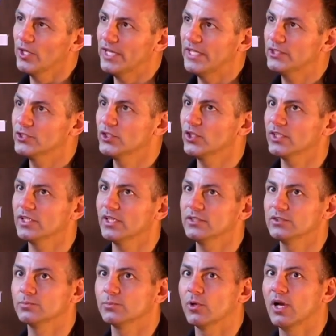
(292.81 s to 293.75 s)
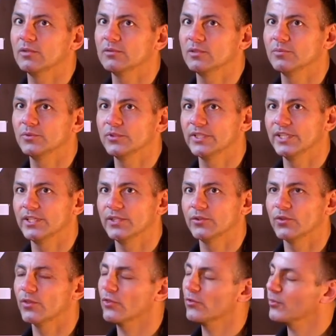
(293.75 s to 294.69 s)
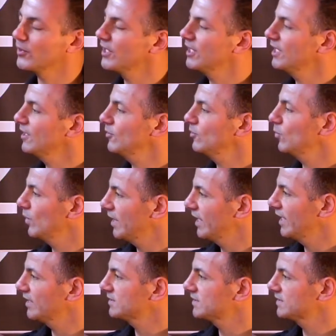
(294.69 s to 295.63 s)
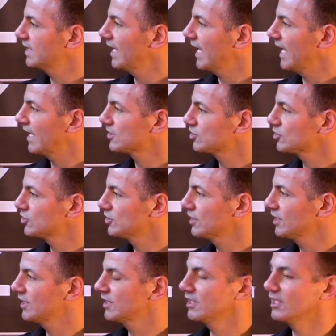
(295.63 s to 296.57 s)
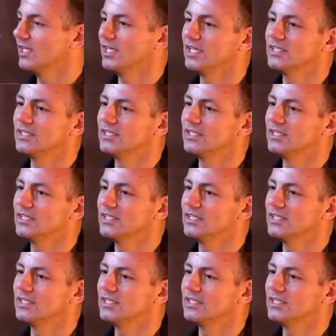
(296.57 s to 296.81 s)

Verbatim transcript: It took us probably three weeks to actually